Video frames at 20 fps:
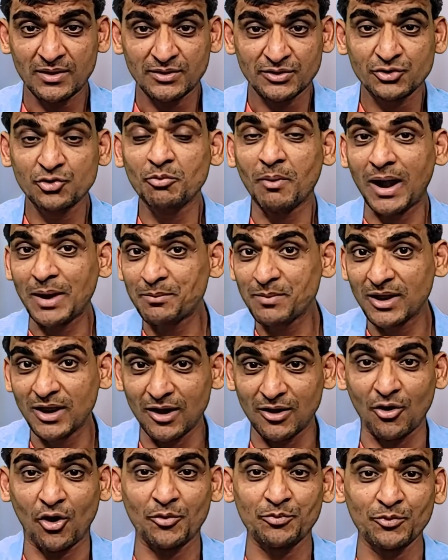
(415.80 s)
you might be a
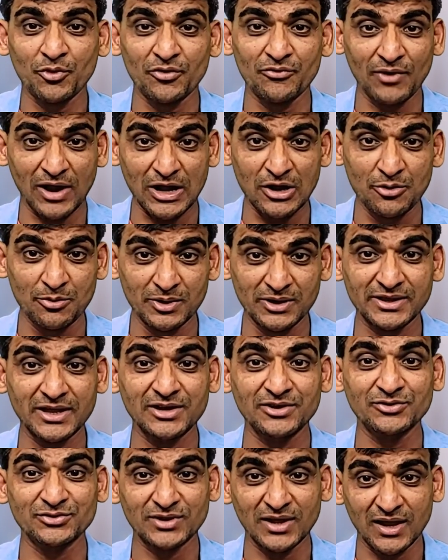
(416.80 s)
lot more valuable
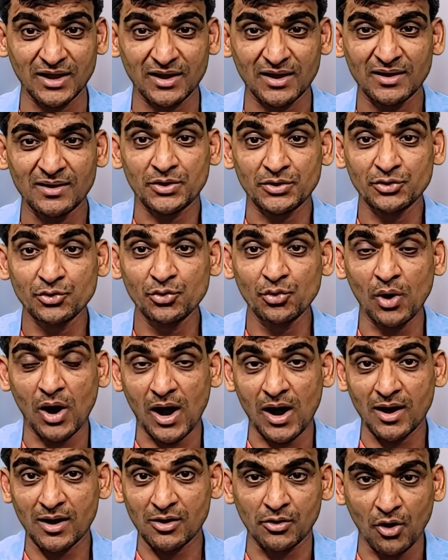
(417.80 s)
than you think. You
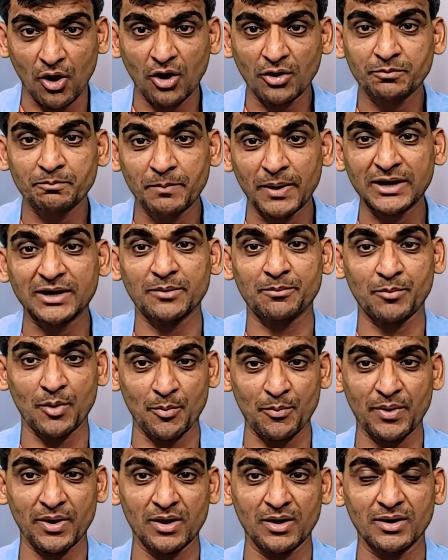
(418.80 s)
are a lot better
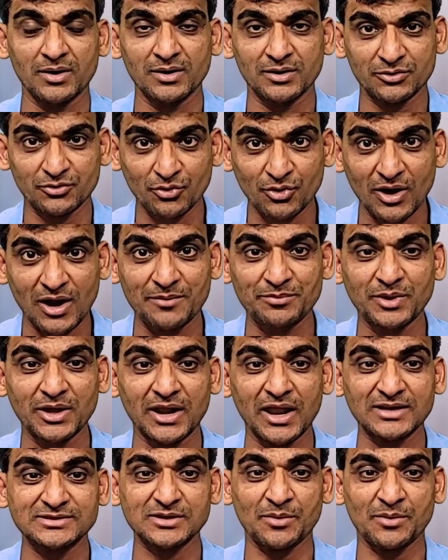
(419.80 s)
prepared to grab the next